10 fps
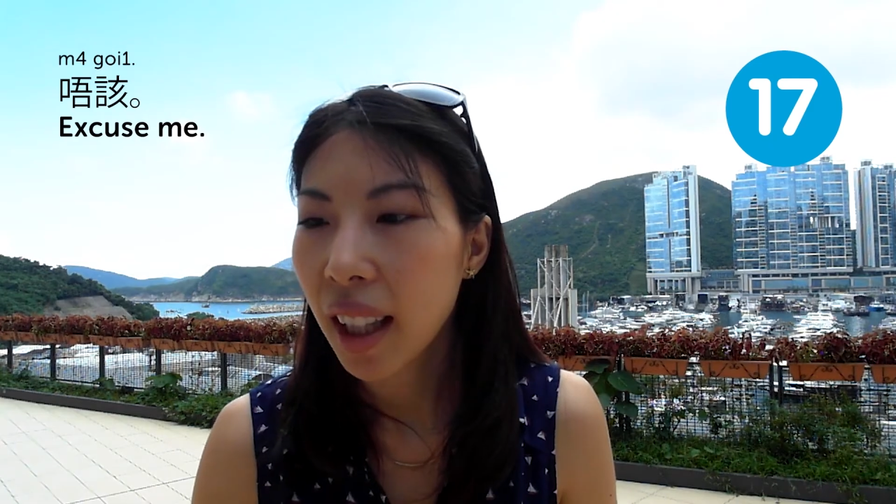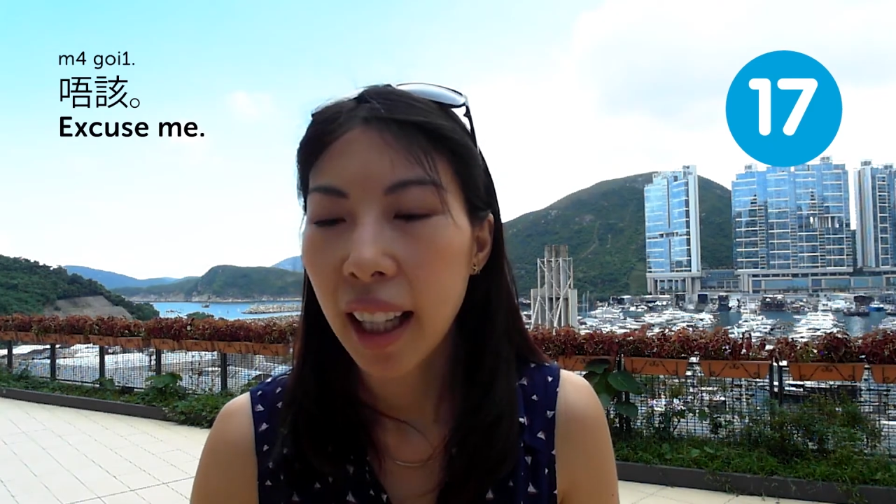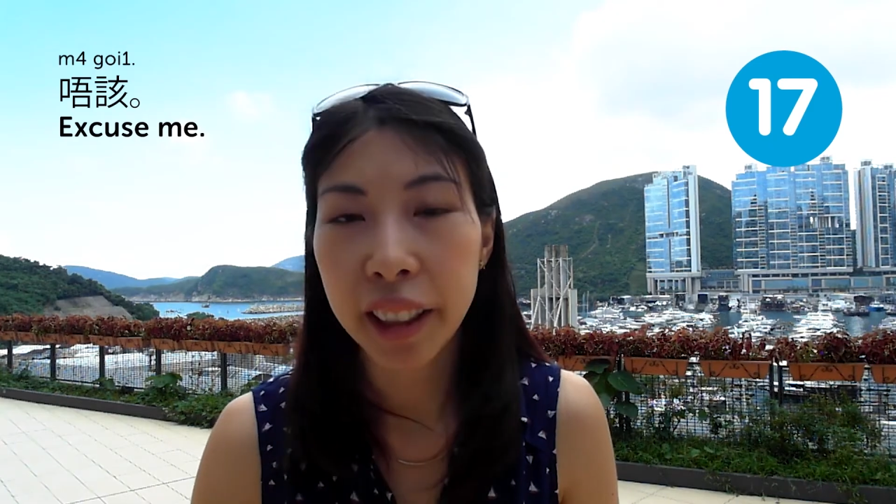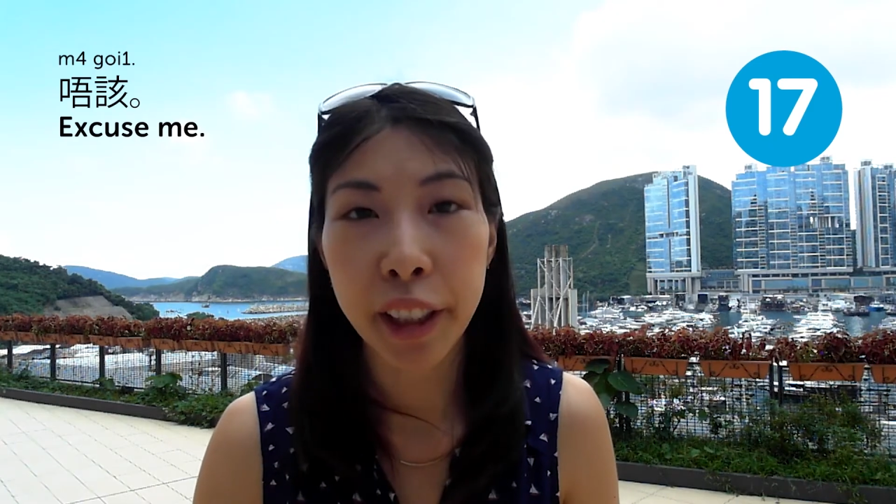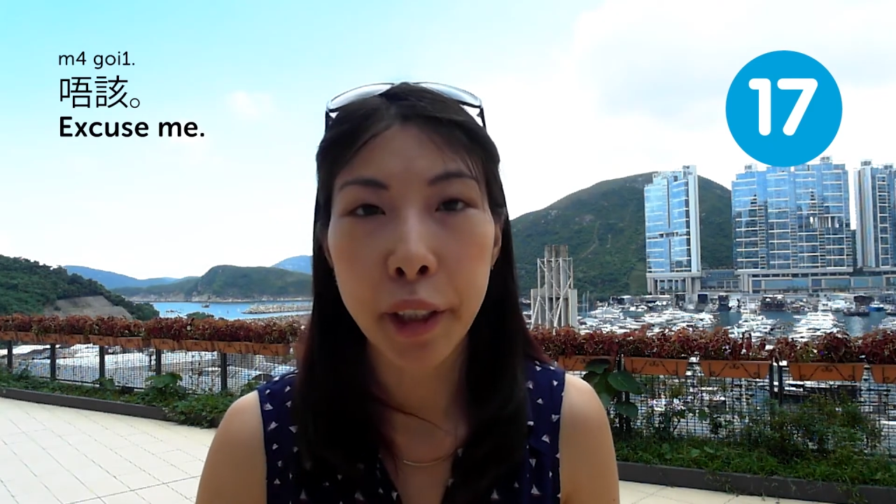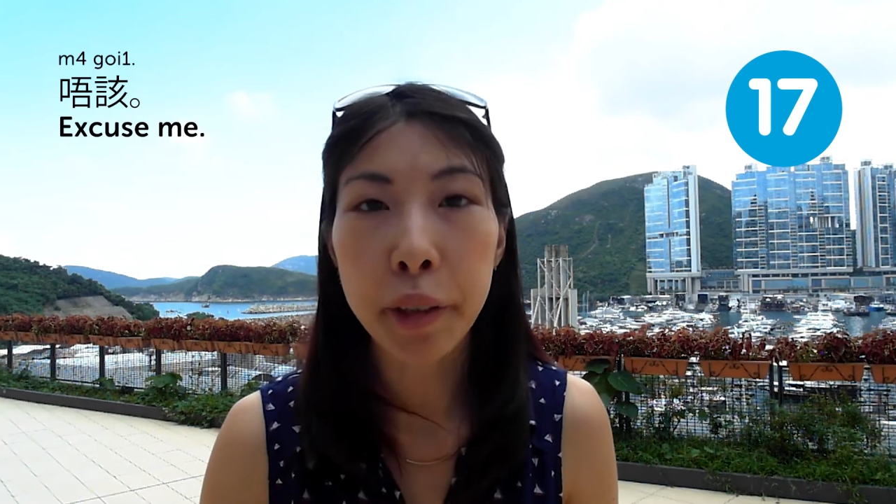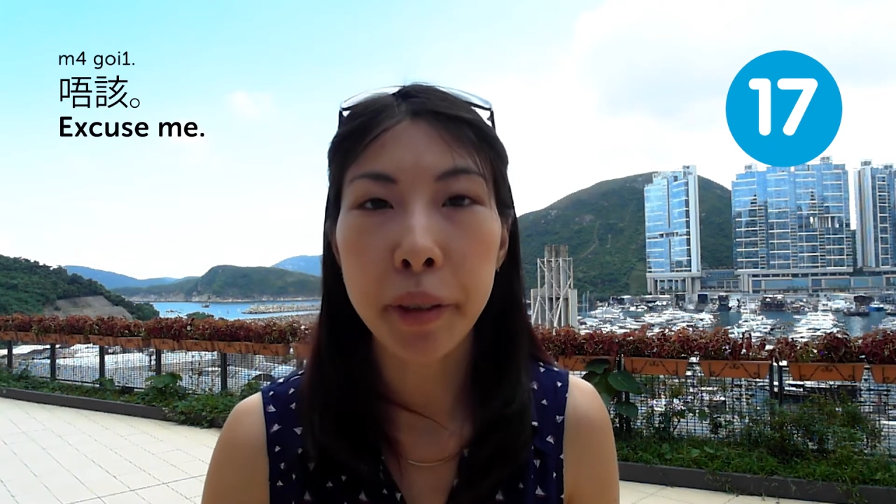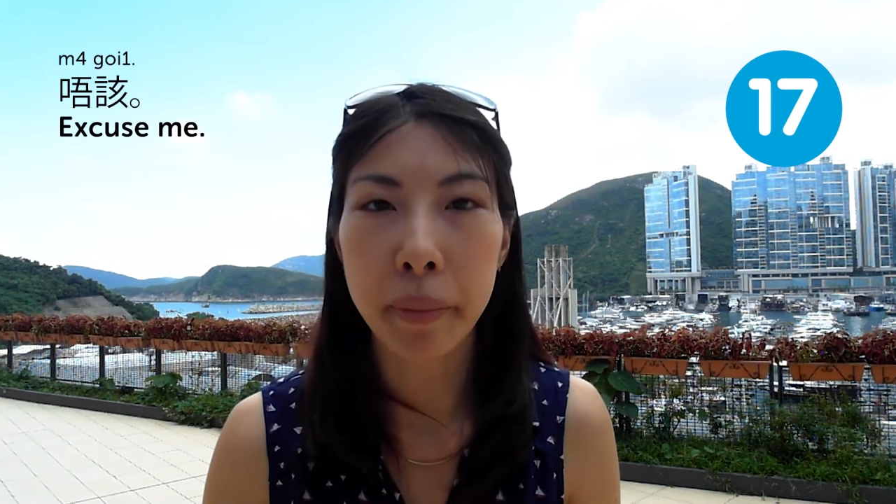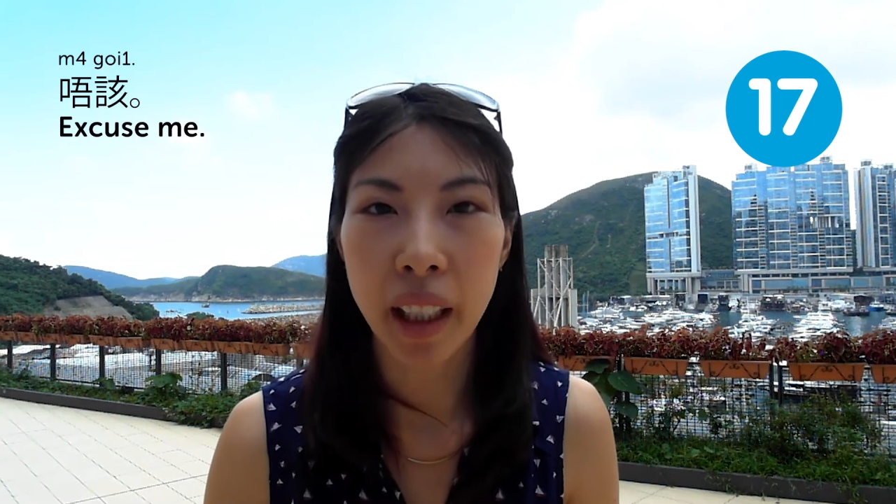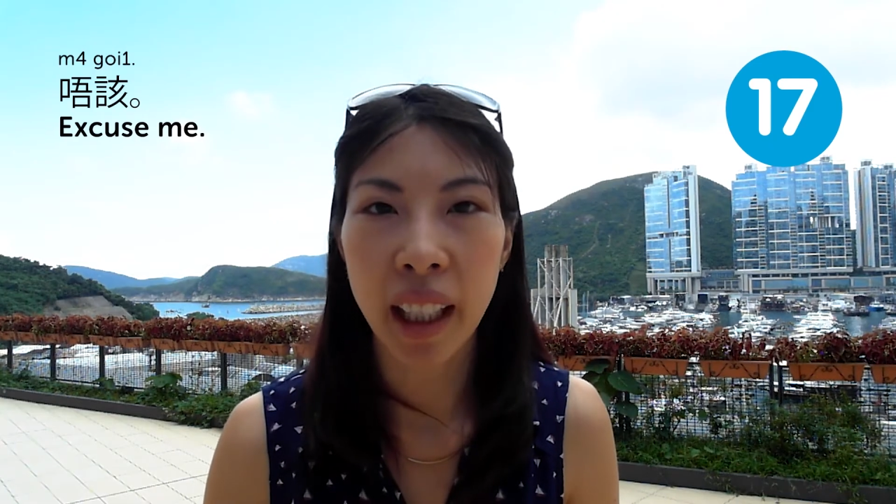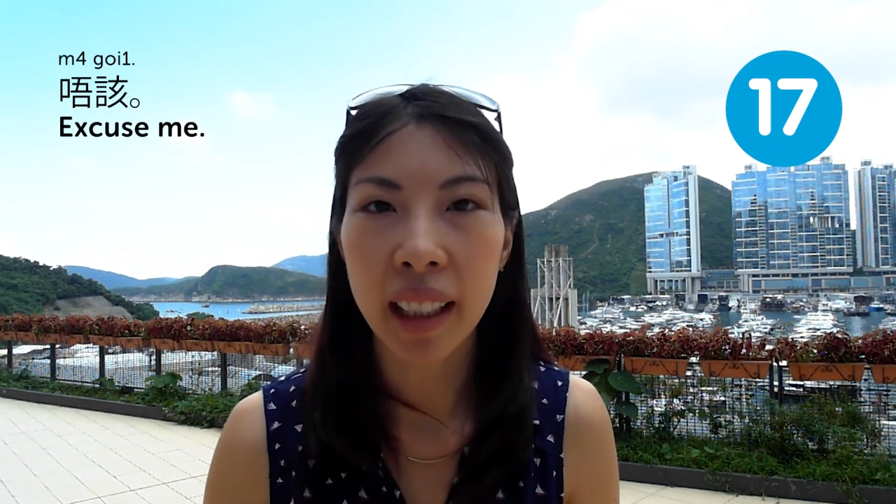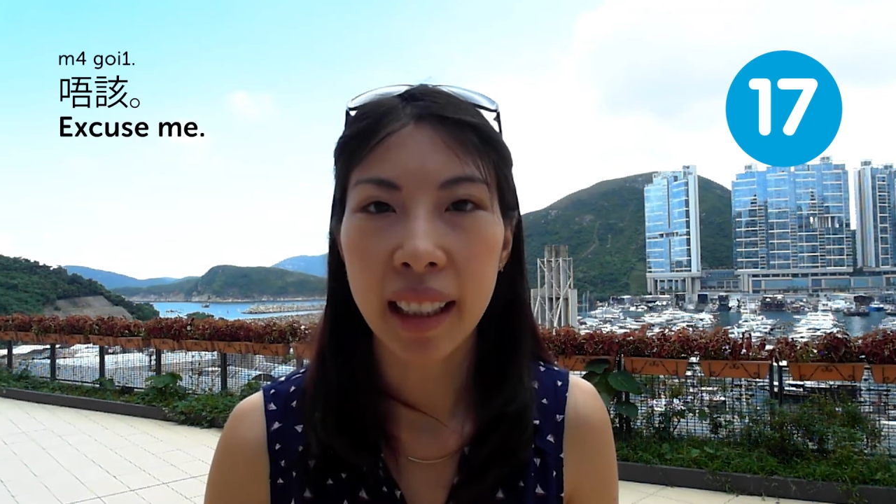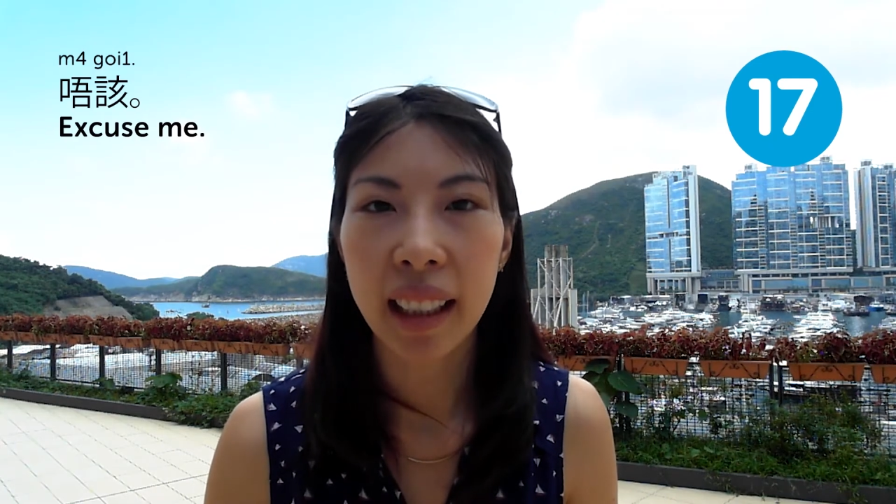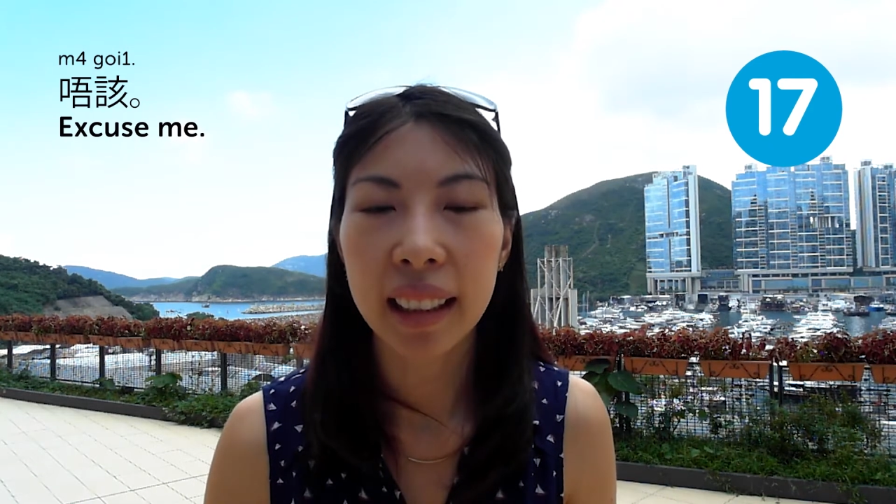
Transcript: Excuse me, that